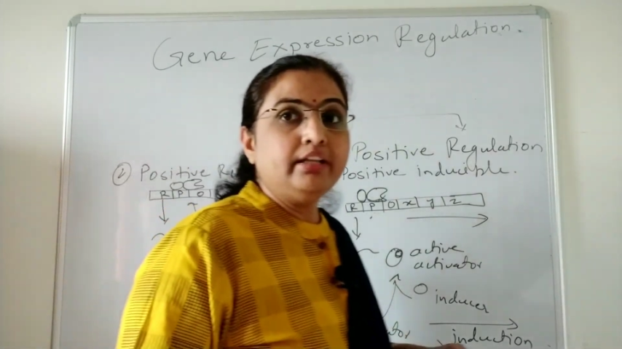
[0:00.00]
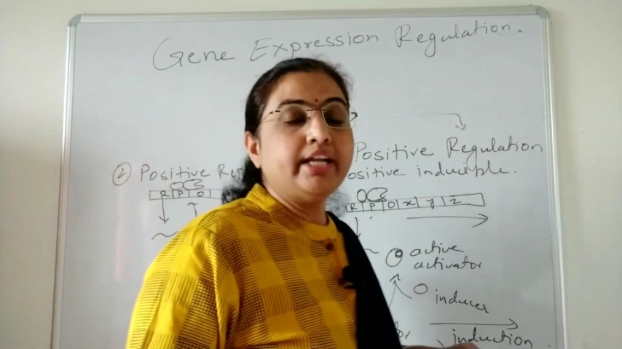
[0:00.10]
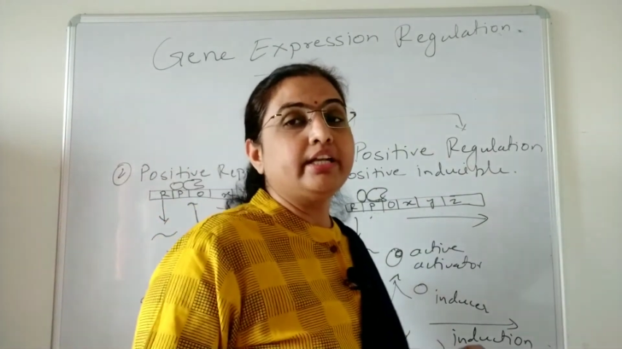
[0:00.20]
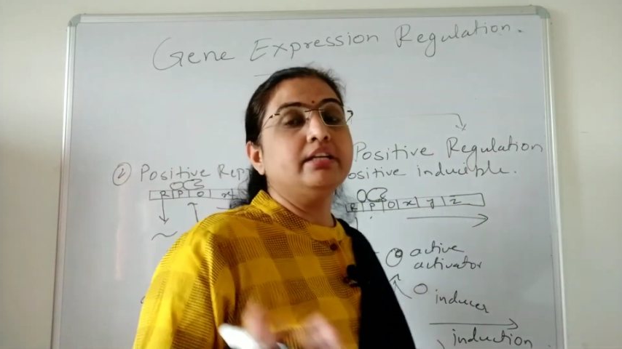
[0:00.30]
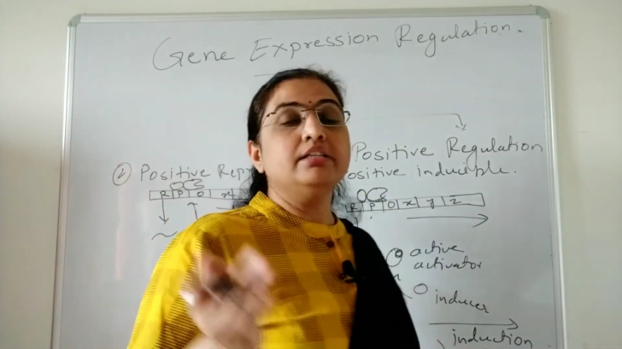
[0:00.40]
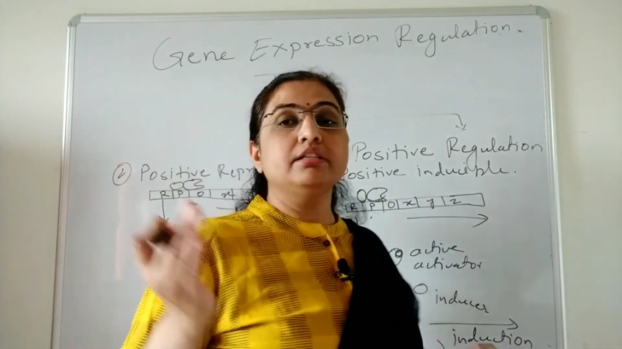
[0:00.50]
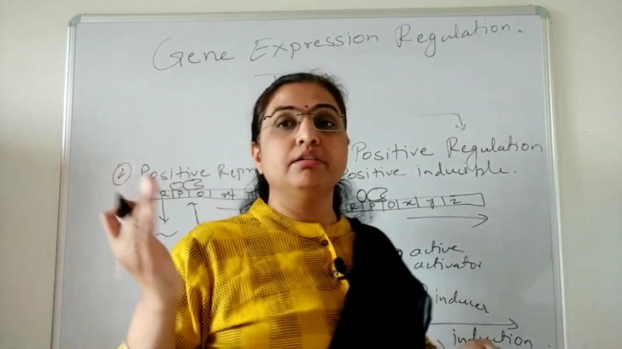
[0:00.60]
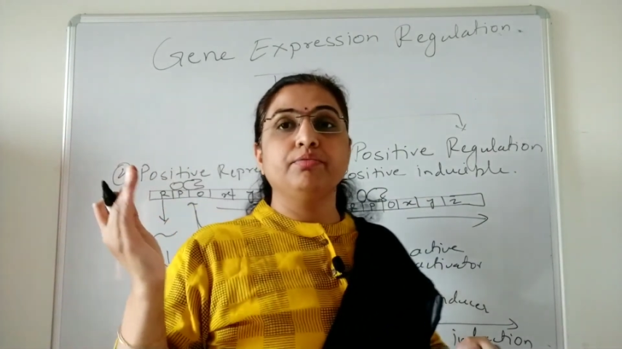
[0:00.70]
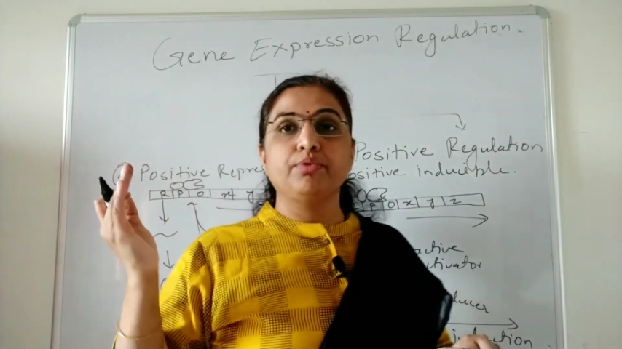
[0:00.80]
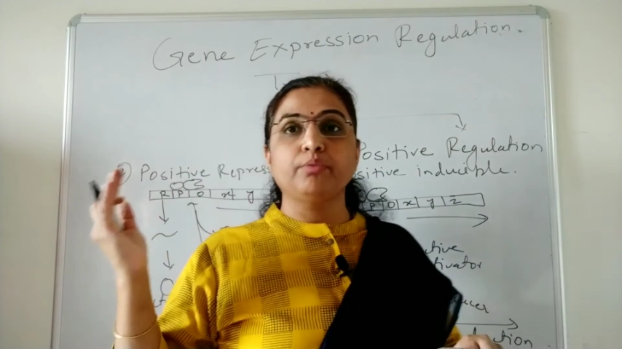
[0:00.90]
that is
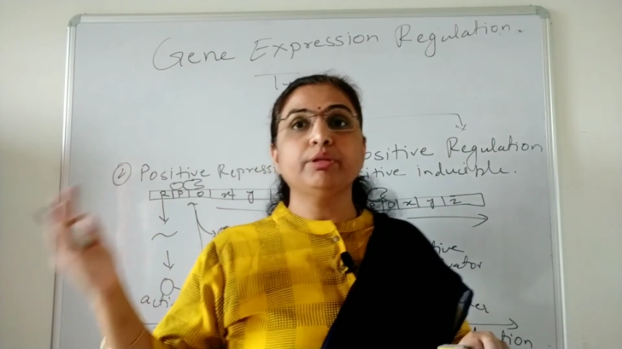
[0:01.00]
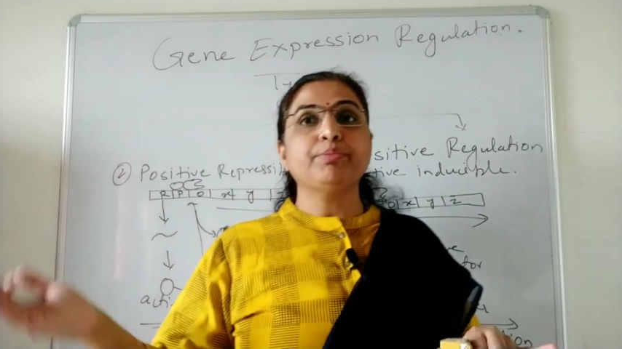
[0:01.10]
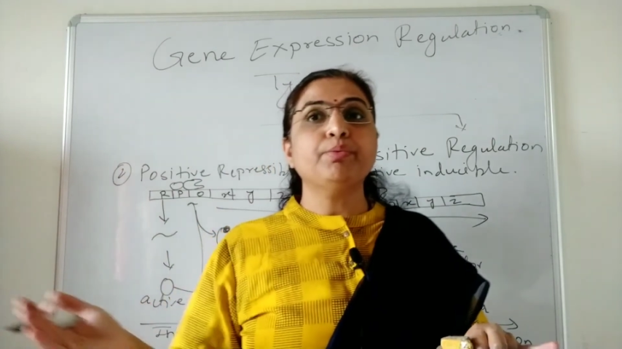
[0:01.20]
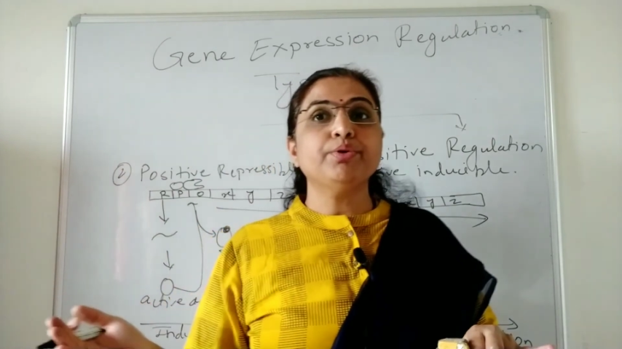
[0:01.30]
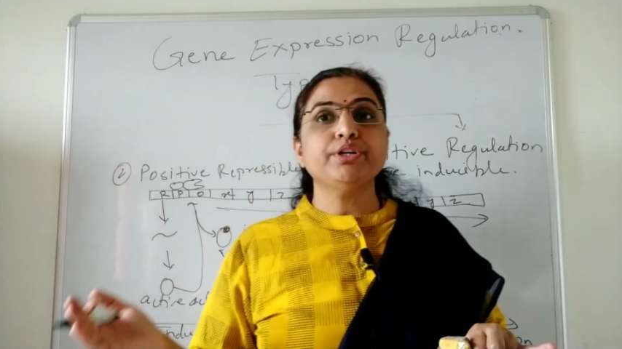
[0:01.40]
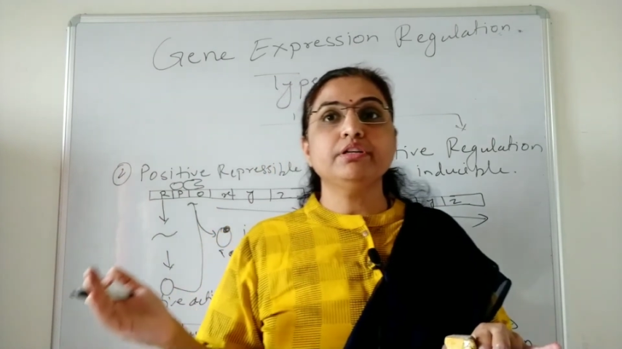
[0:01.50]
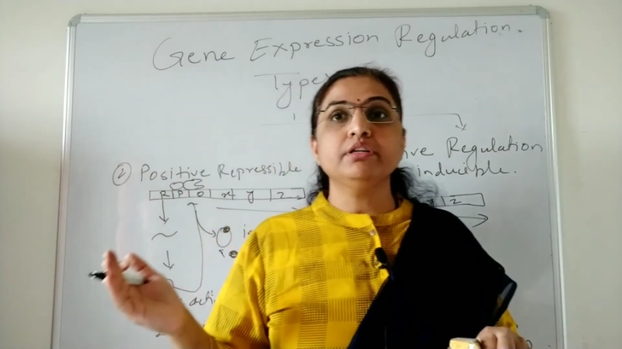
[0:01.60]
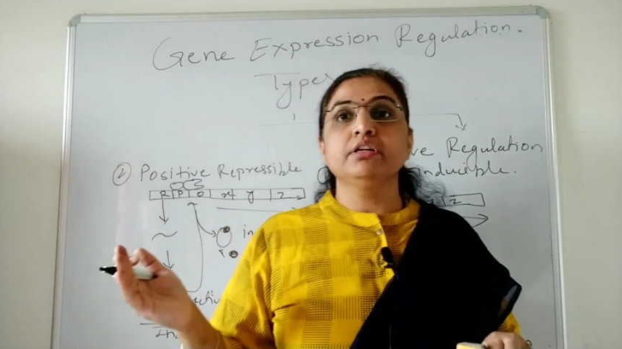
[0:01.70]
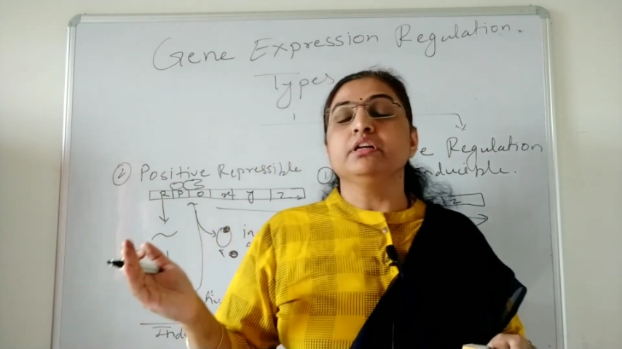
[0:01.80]
from the promoter,